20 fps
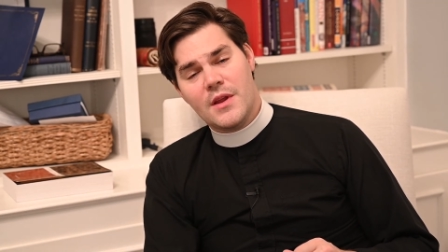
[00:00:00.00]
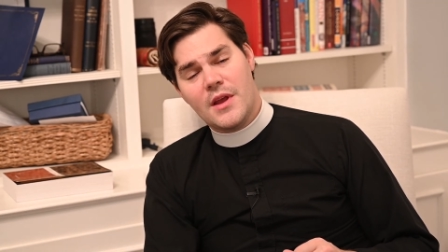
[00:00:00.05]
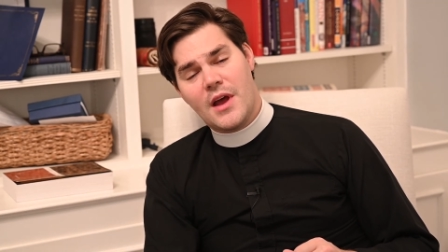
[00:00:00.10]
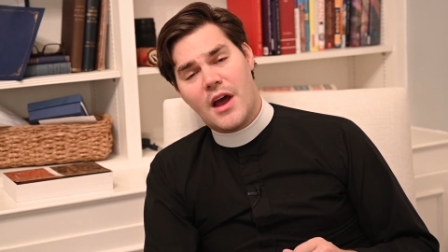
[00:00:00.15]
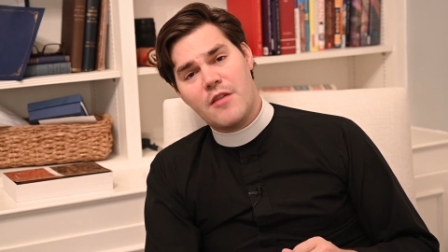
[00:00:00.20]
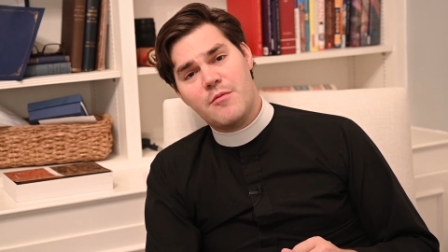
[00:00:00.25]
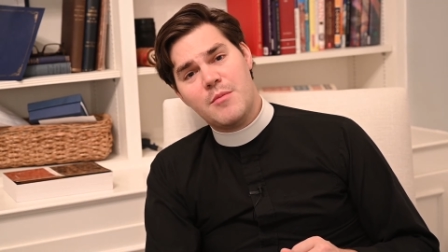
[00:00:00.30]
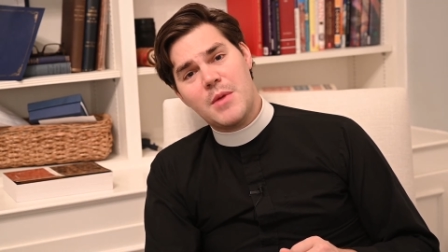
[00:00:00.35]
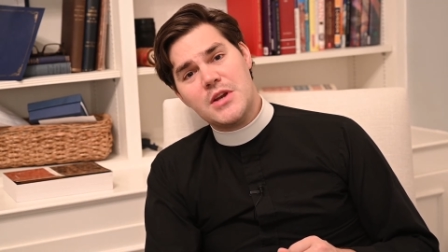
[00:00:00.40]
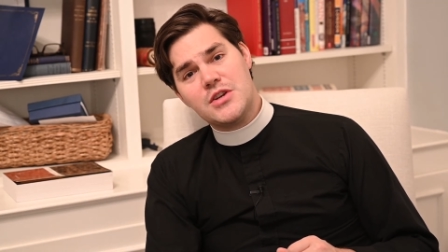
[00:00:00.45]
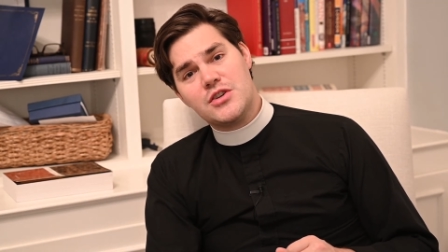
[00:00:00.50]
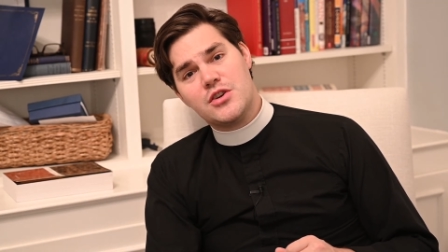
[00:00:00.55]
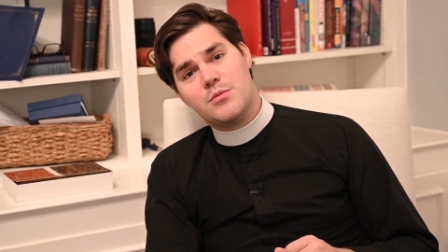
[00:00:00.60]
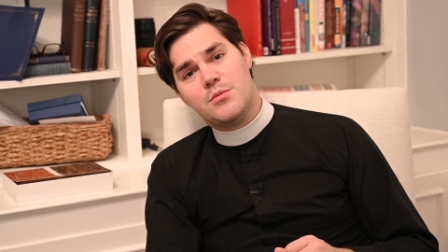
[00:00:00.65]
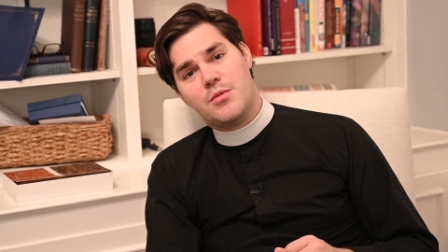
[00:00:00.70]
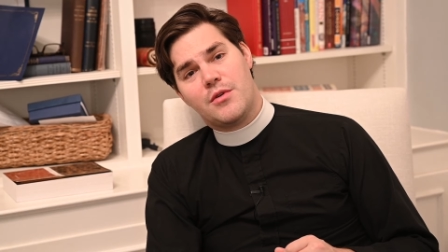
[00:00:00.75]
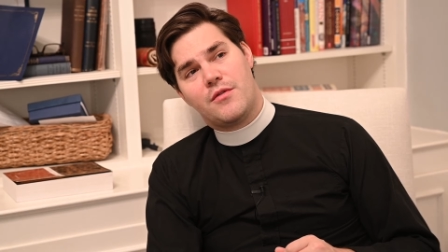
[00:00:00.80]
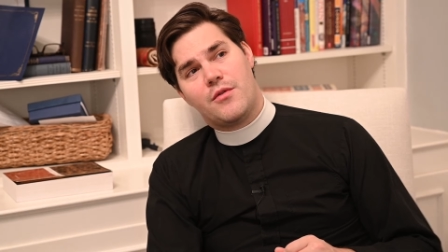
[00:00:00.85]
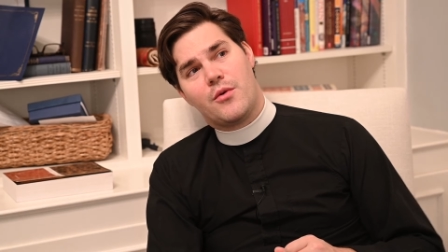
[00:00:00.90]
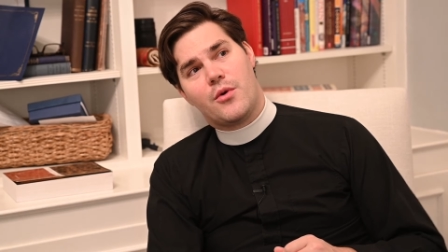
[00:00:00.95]
I've mentioned
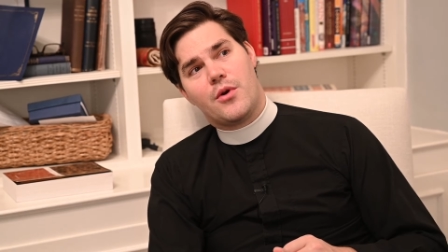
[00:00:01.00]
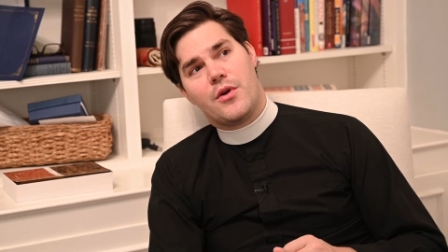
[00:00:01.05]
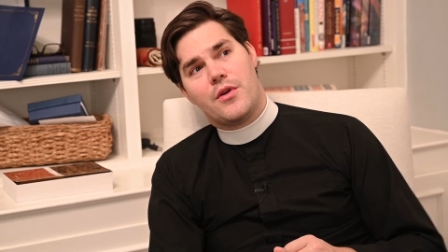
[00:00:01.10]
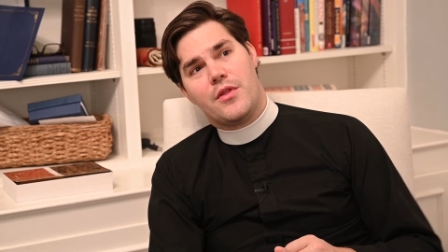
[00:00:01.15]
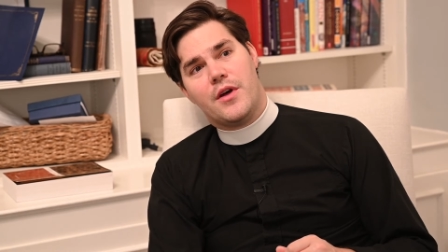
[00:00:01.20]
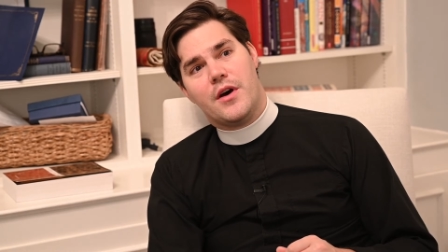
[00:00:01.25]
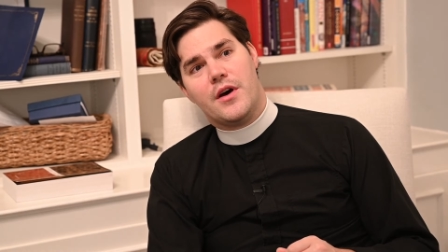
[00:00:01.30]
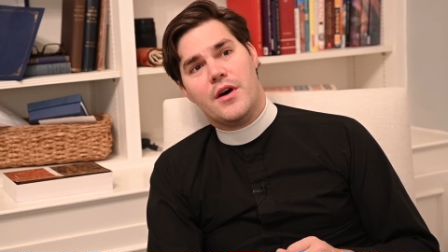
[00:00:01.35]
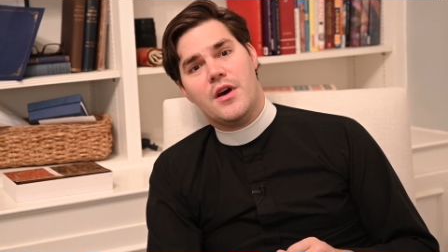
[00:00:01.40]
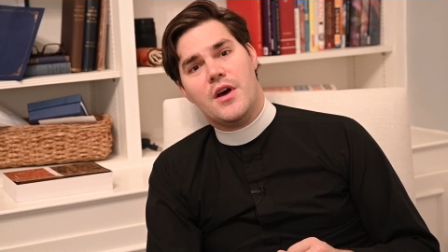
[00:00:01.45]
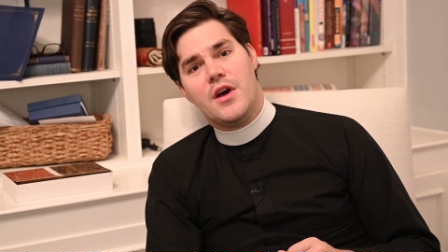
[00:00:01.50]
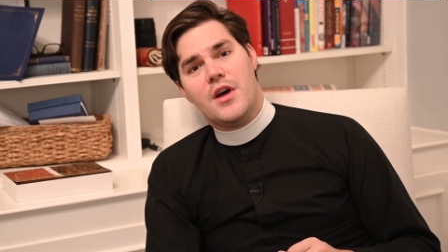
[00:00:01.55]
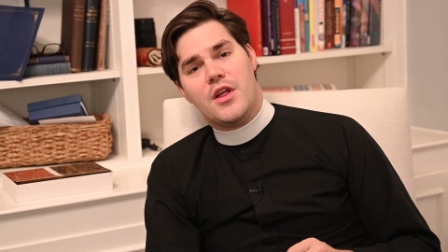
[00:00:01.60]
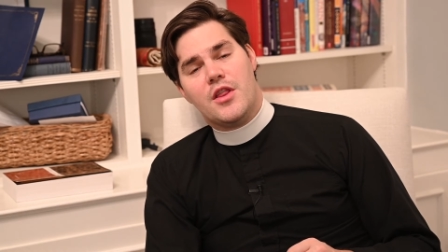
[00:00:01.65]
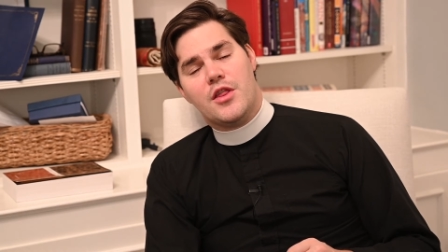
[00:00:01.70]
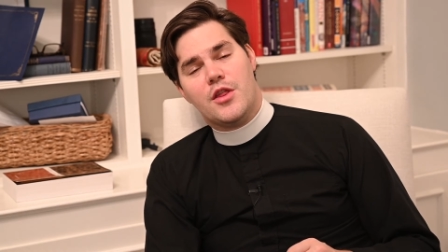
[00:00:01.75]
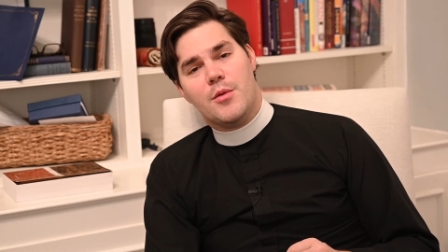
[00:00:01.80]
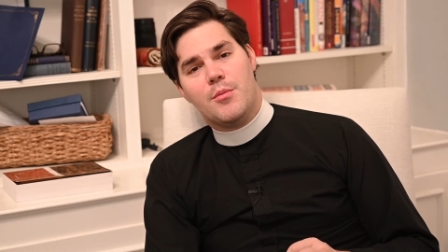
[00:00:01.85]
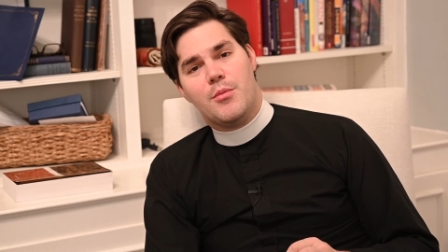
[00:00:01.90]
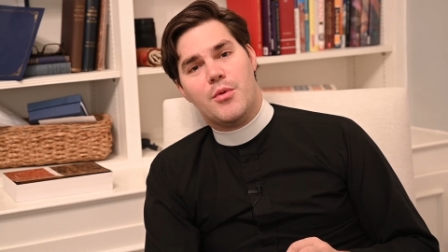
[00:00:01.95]
before the,
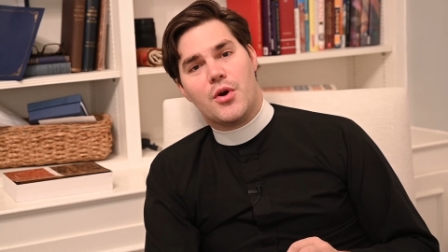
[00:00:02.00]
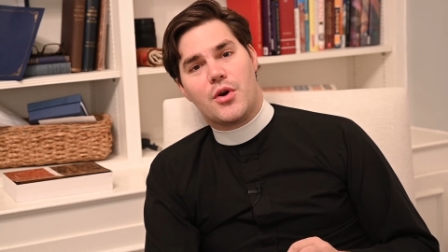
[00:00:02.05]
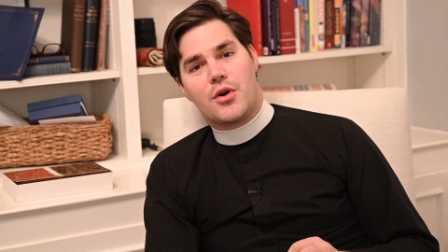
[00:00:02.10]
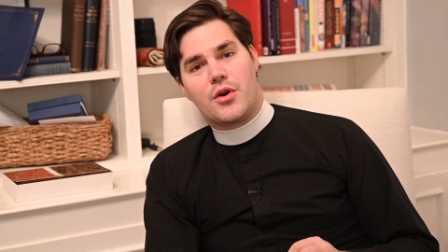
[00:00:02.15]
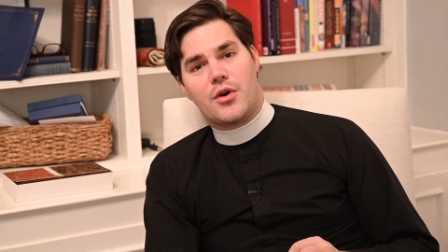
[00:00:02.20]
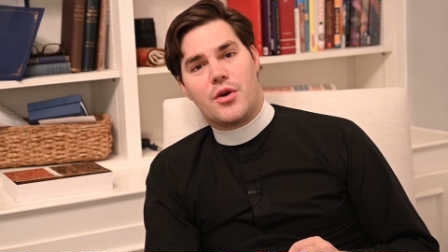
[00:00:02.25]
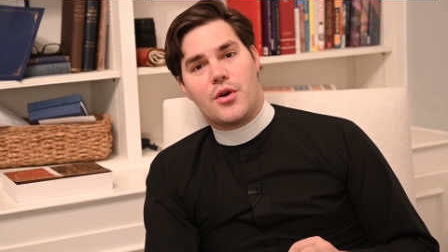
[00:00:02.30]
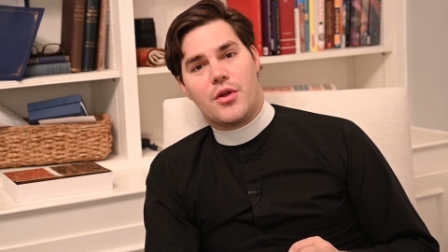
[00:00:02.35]
the book